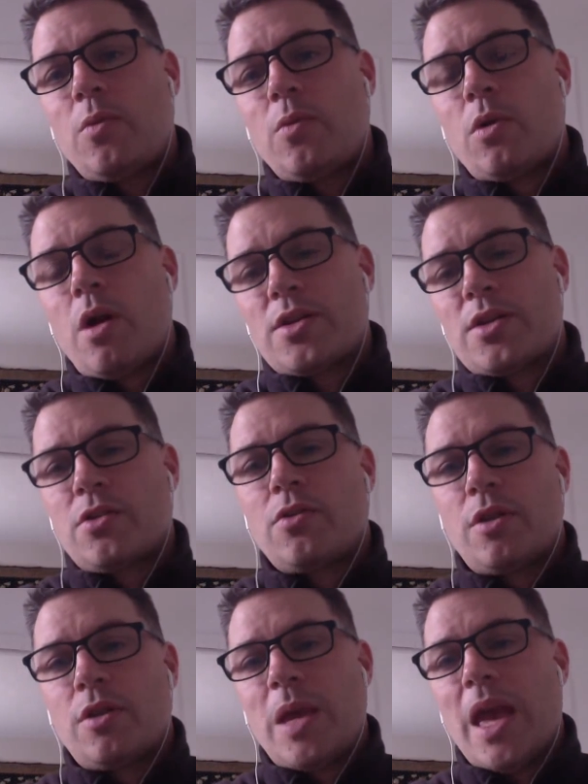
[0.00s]
We're also
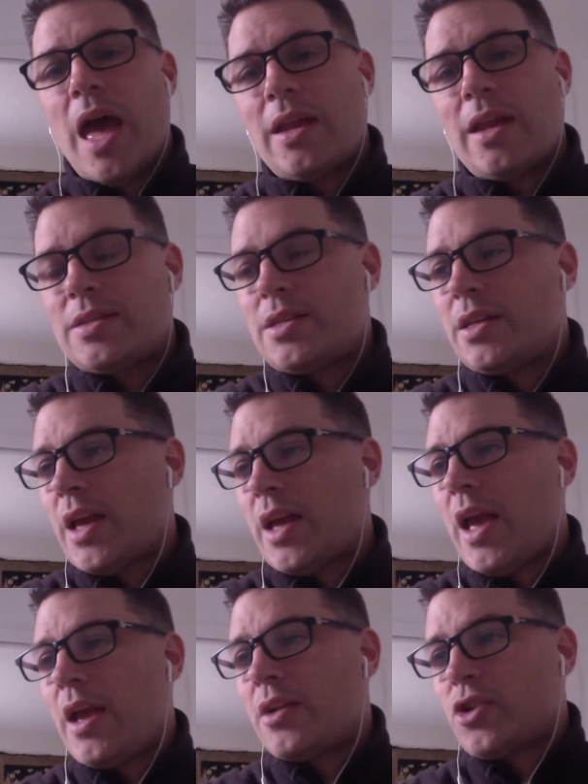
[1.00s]
going to be adding
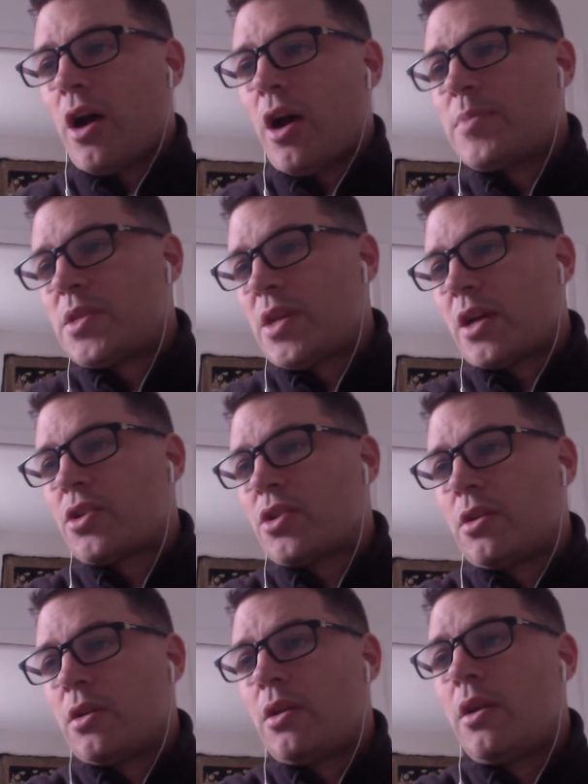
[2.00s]
today a job
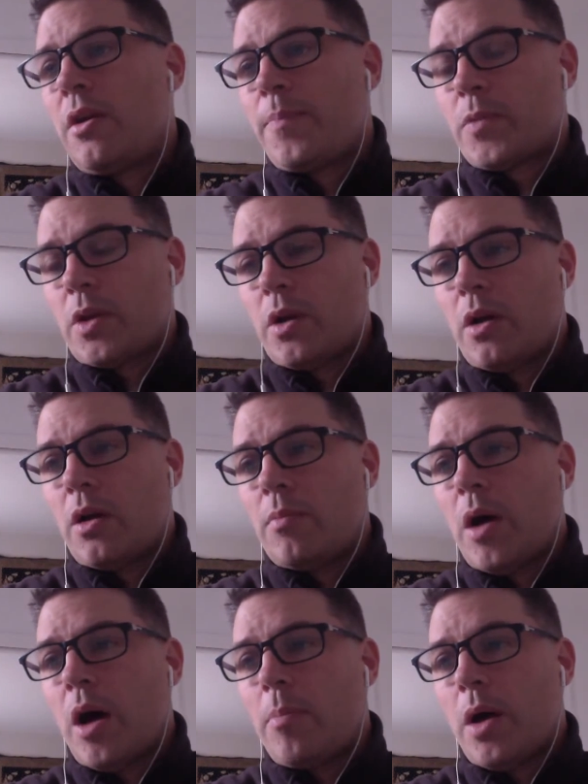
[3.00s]
section
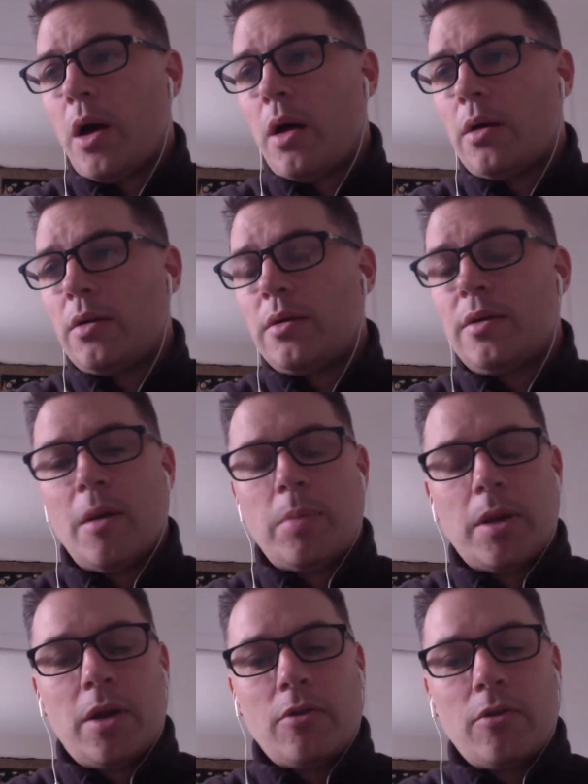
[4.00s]
up on
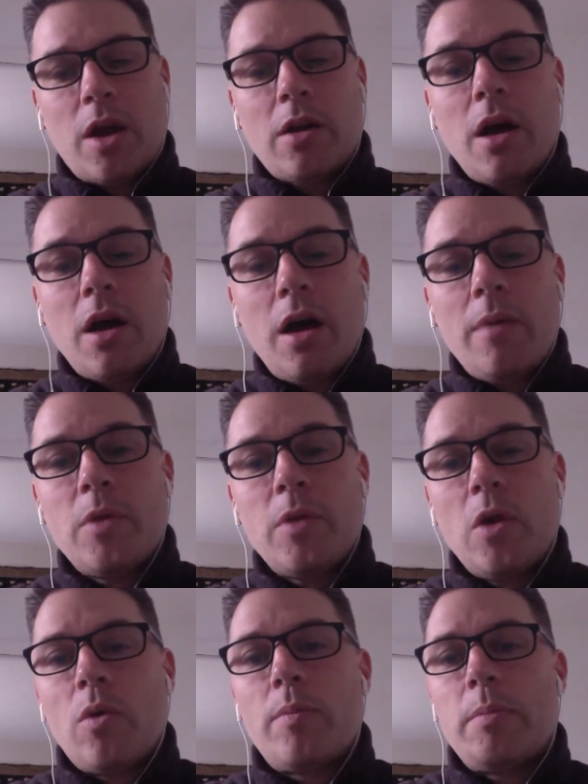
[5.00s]
oplerno.com
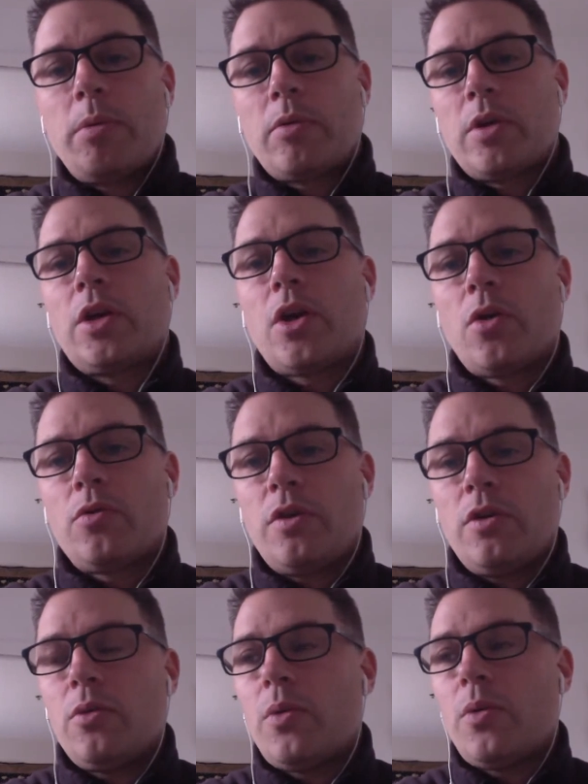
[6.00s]
where people can go
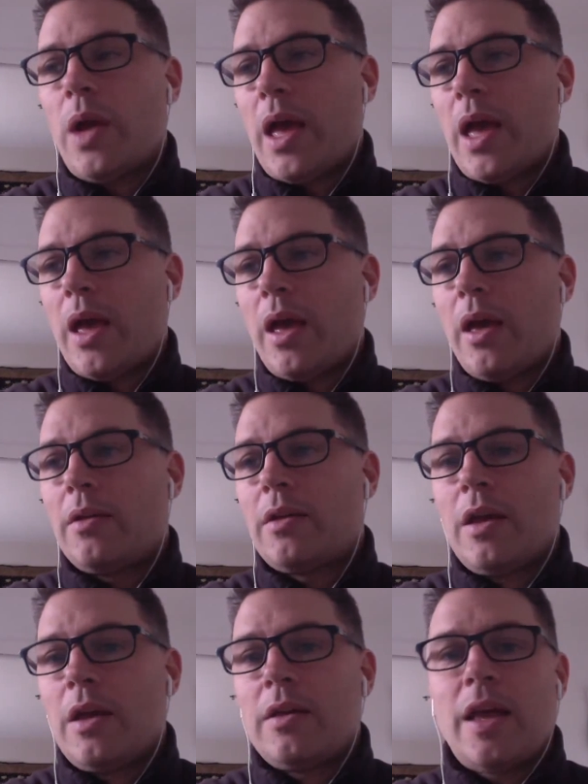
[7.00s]
to and
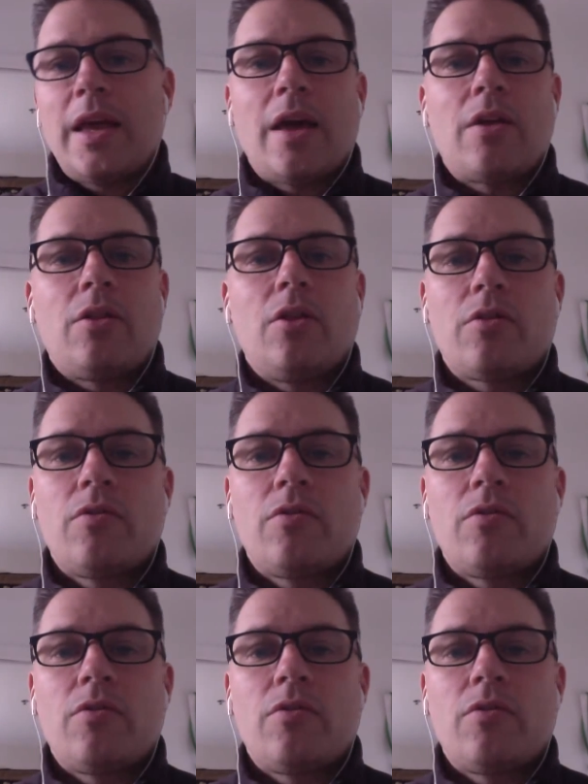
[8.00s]
take out a look